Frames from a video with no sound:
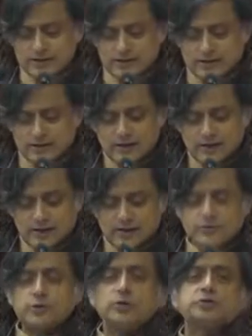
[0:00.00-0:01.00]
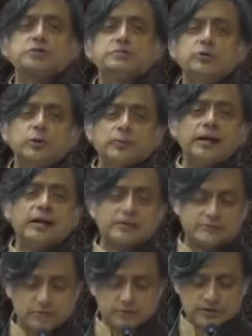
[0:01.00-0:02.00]
have sought to mobilize voters
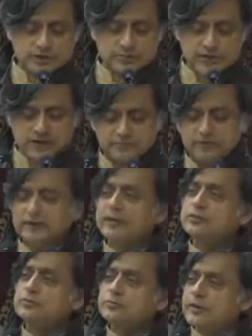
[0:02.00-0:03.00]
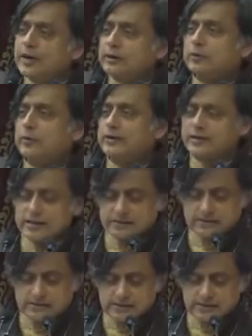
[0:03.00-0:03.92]
by appealing to narrow identities,